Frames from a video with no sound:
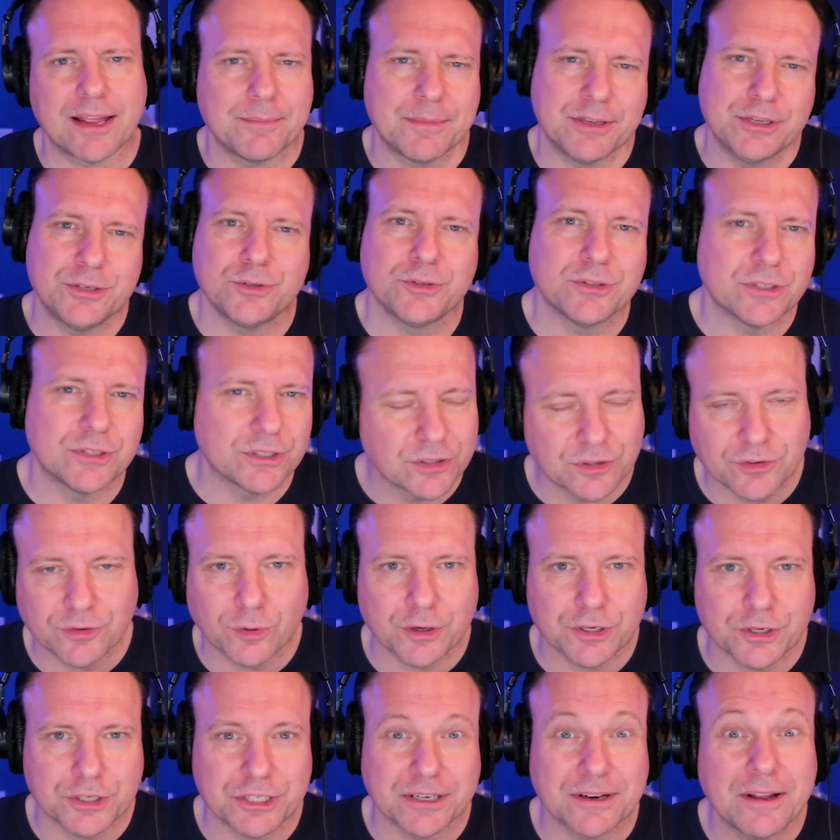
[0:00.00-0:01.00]
he used his
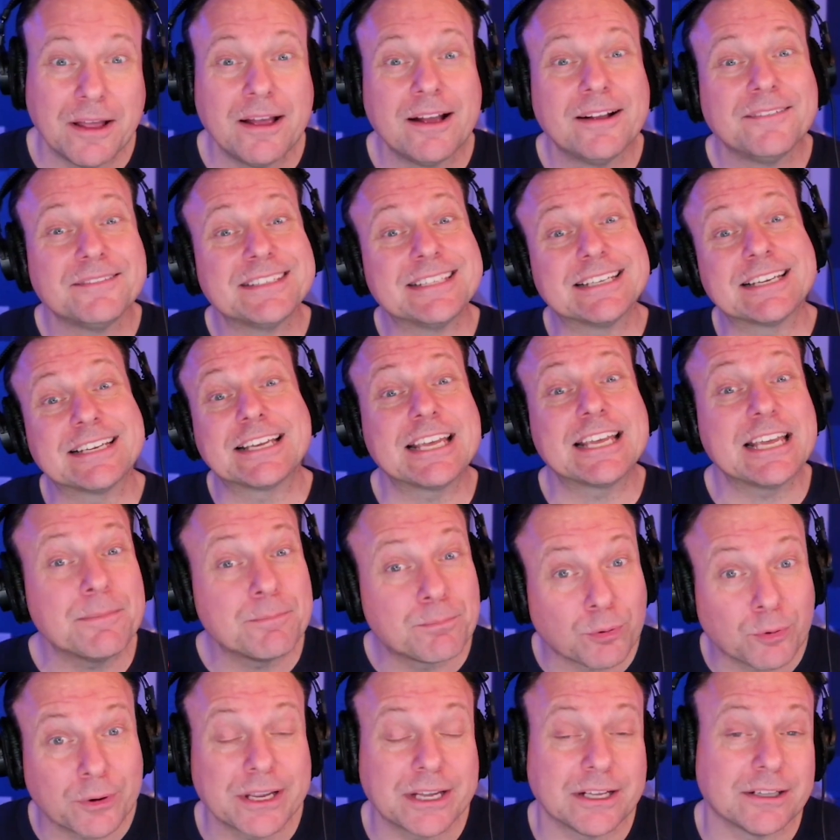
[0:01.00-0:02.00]
fortune to keep
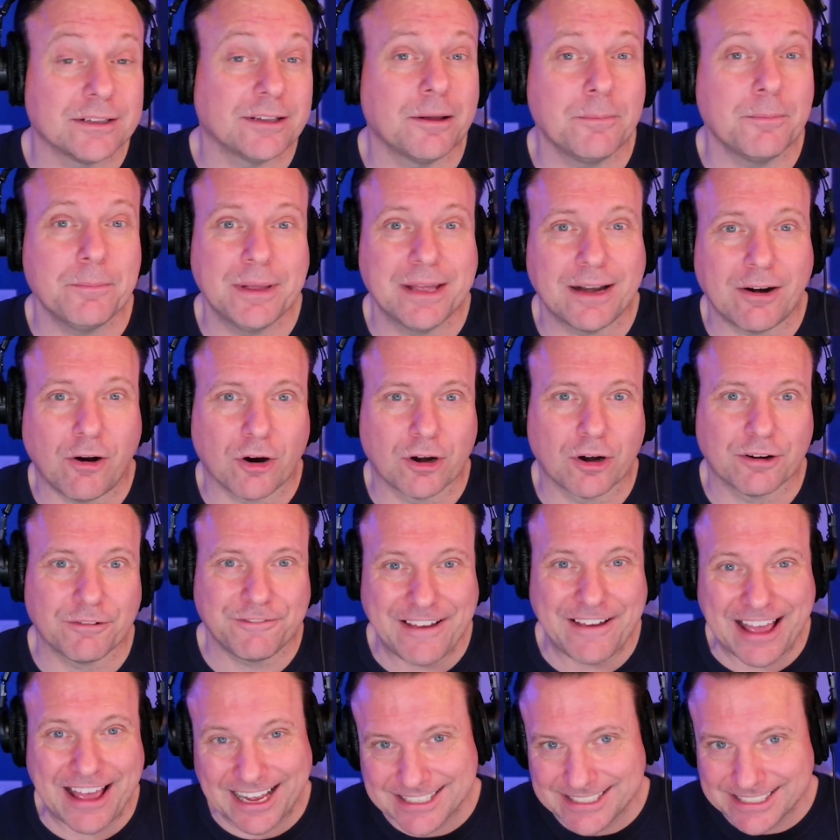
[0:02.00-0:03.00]
pre Columbian
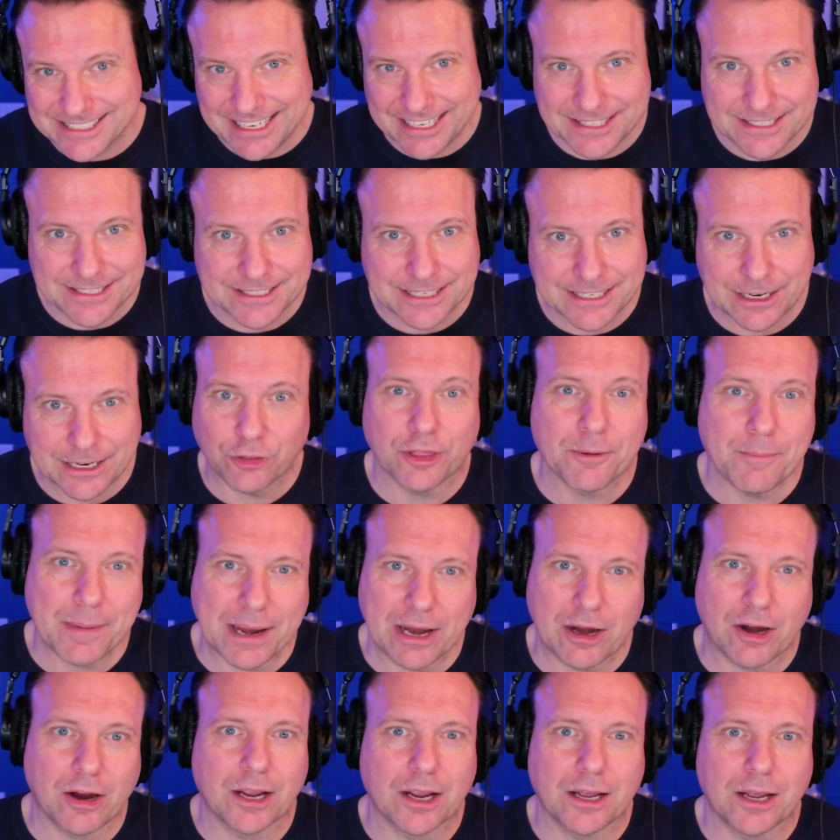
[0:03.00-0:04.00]
artifacts in South
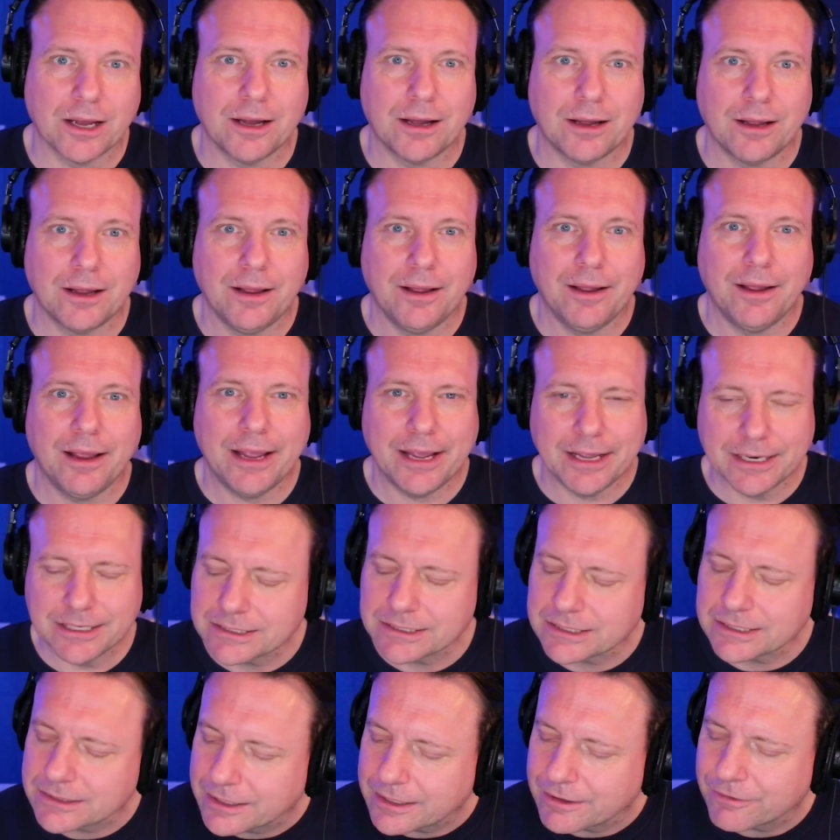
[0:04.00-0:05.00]
America and to
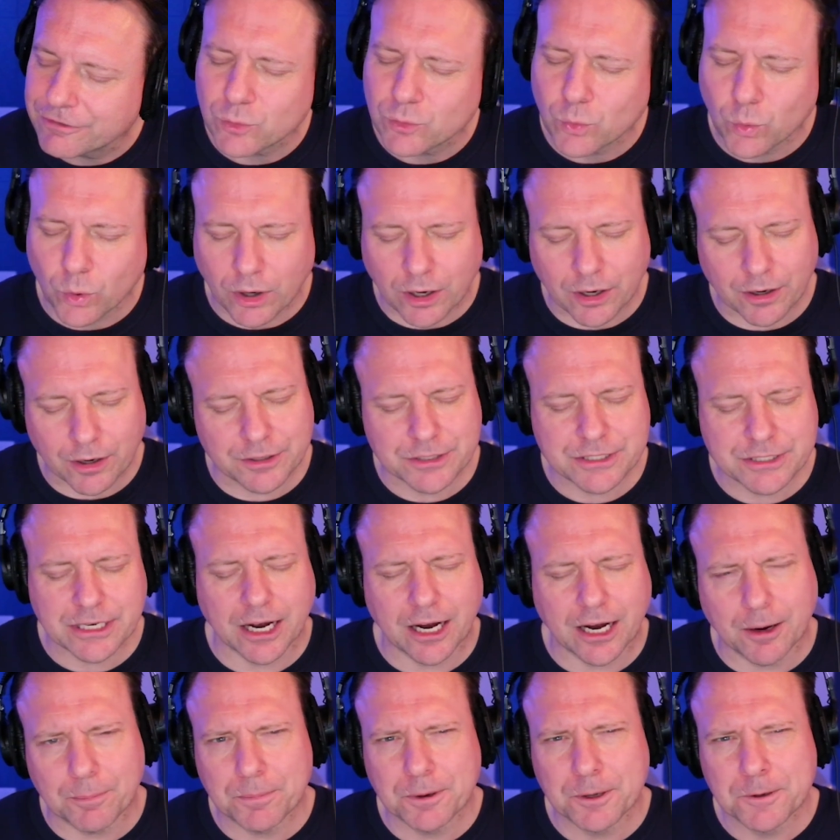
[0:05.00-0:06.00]
lift workers
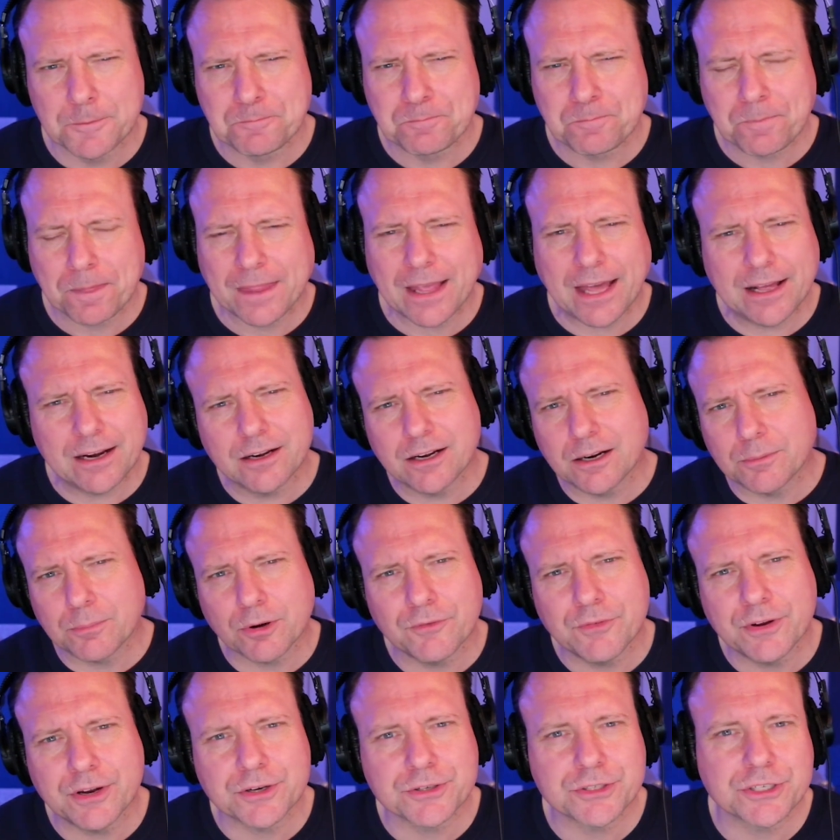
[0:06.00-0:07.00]
up. And a number of
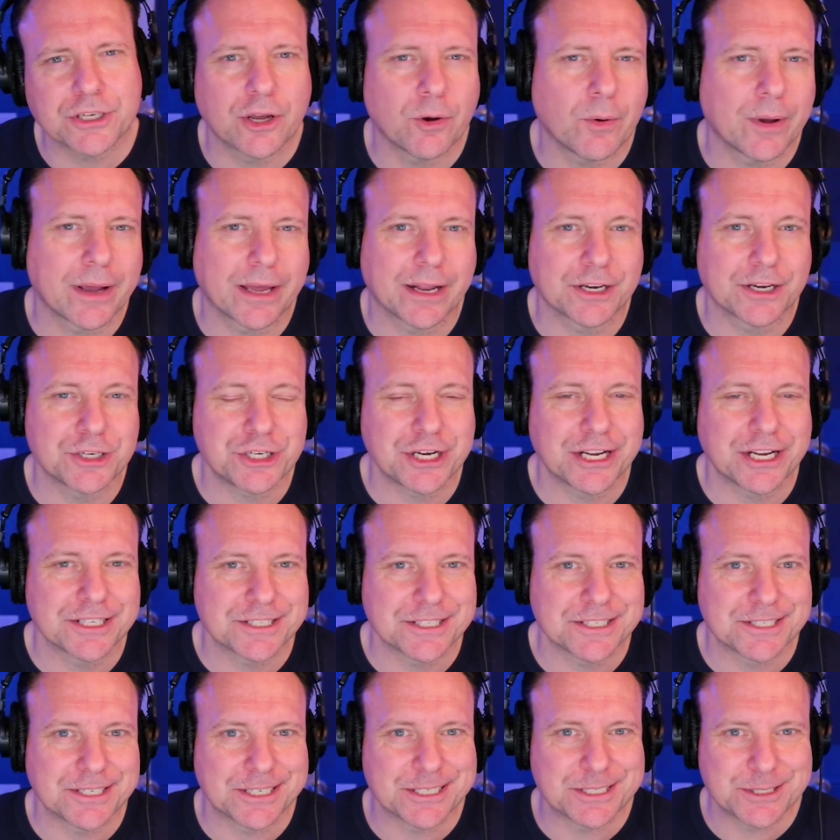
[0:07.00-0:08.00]
years ago, I got a chance to
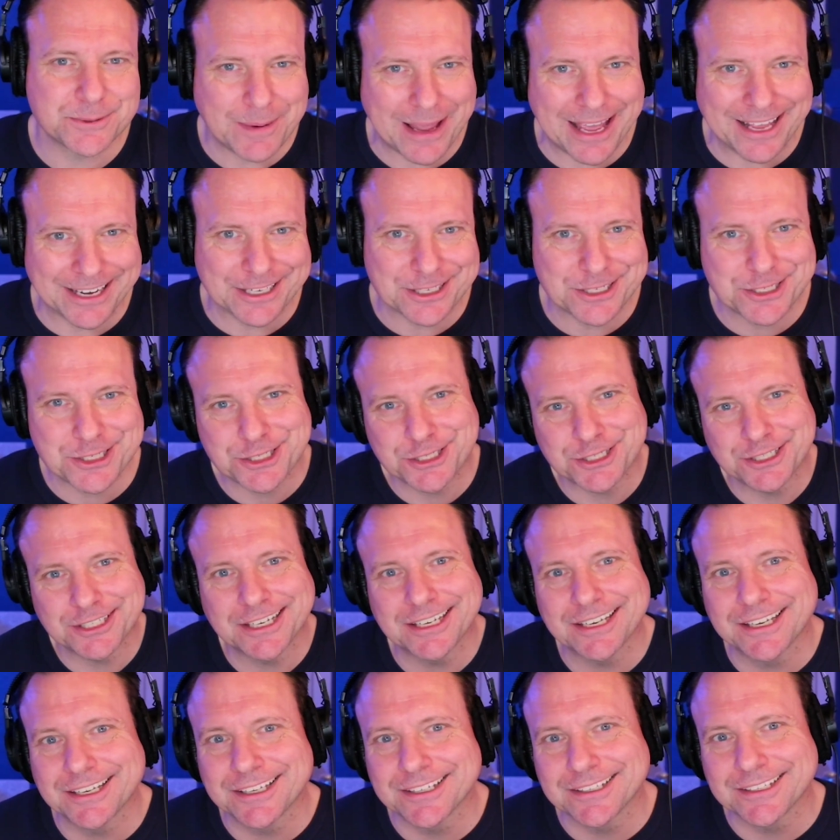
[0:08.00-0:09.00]
study Spanish
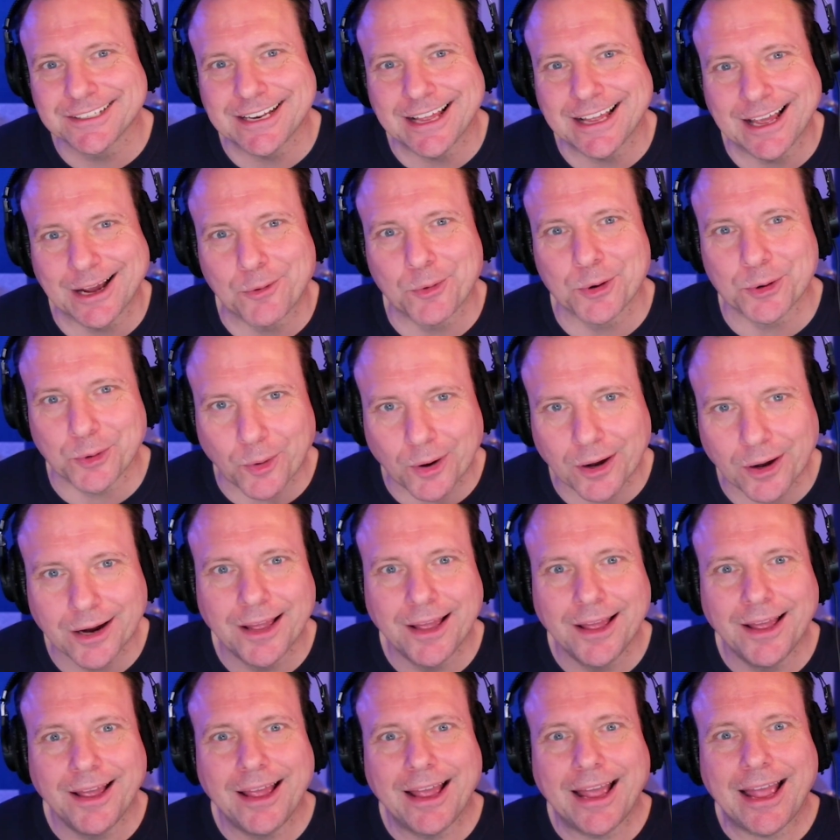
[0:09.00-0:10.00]
in Ecuador.
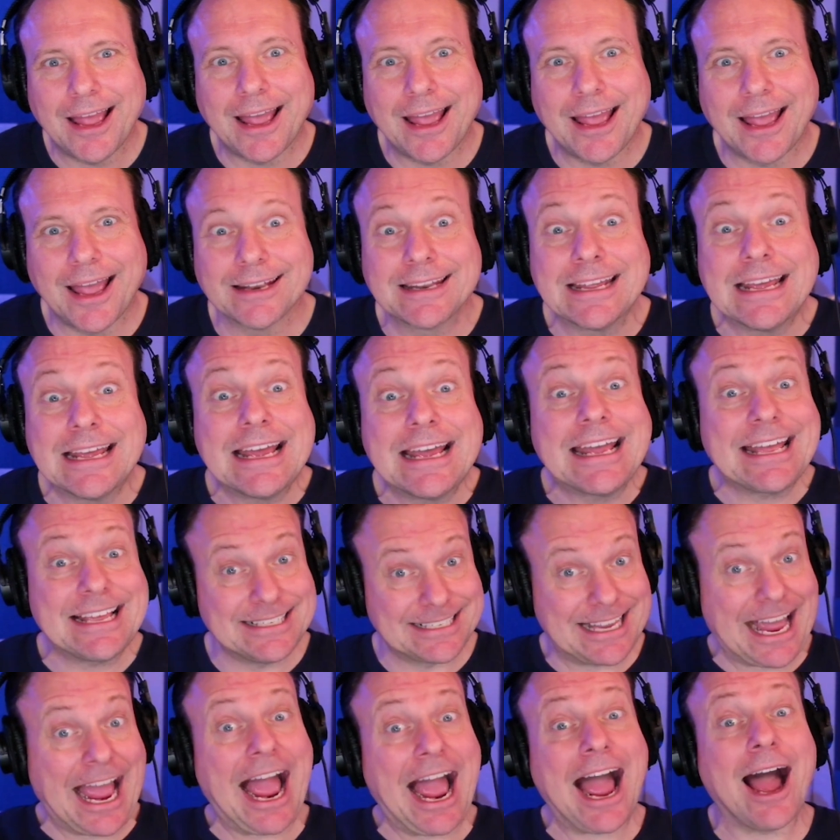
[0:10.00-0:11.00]
And his
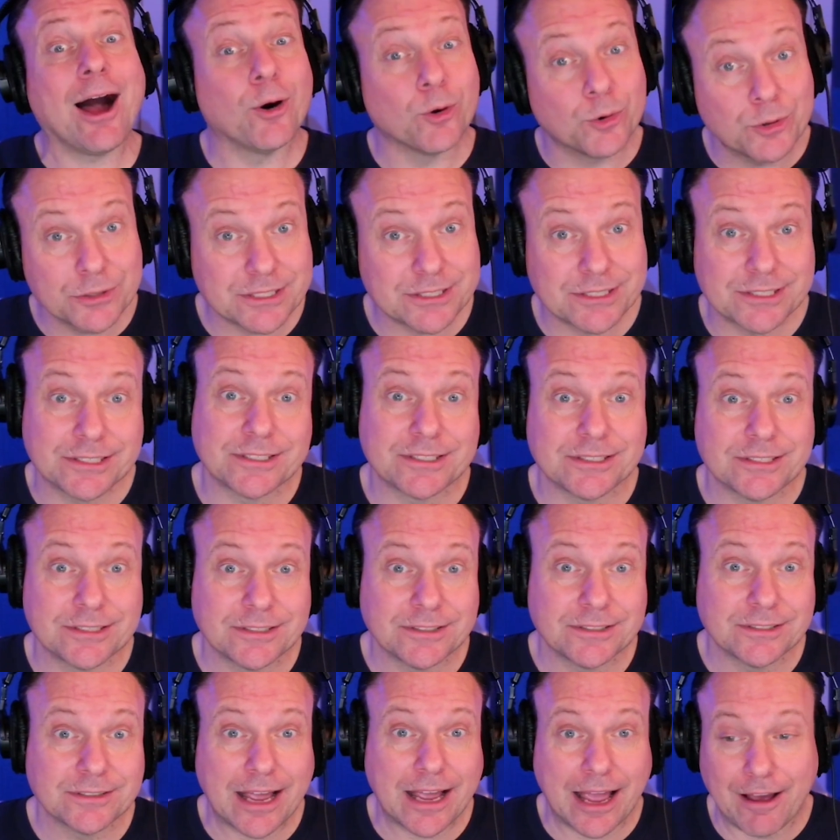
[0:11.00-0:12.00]
house,
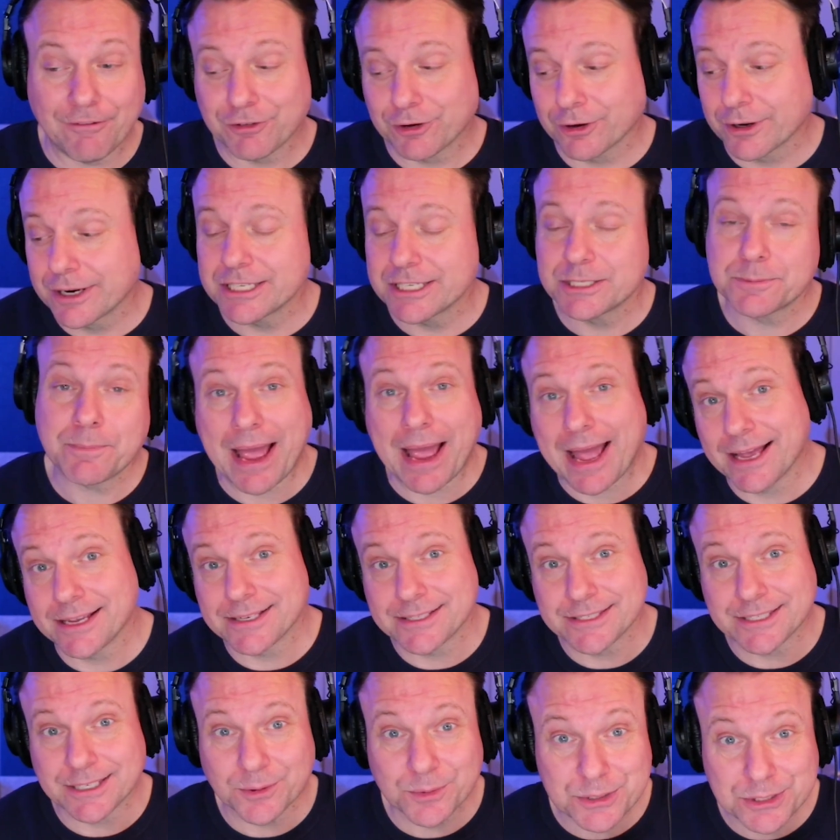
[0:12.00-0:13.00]
after his
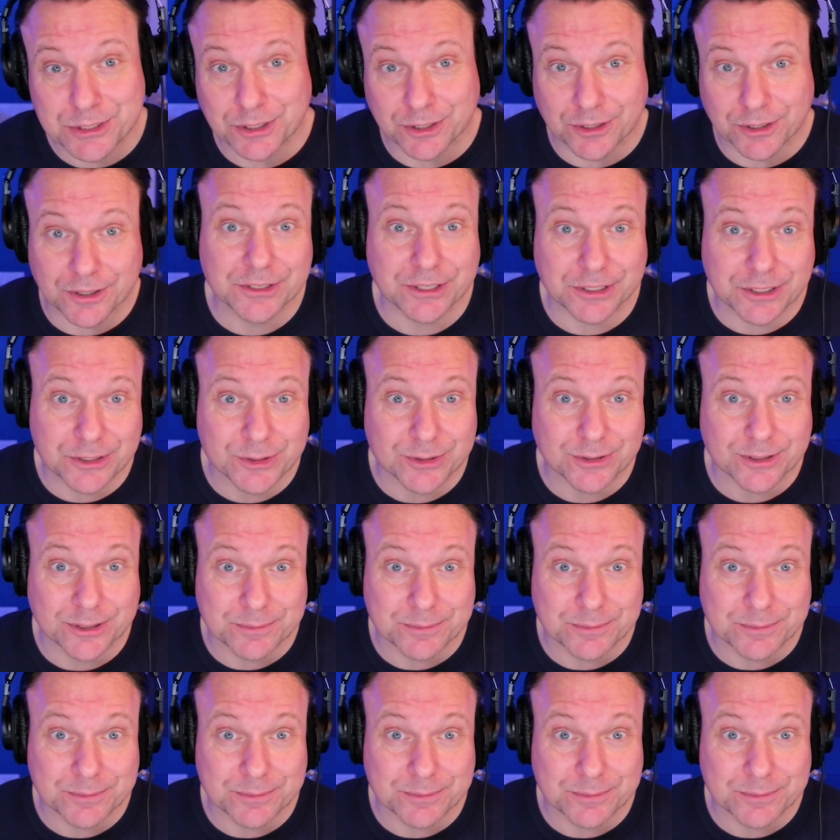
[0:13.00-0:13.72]
passing was turned into a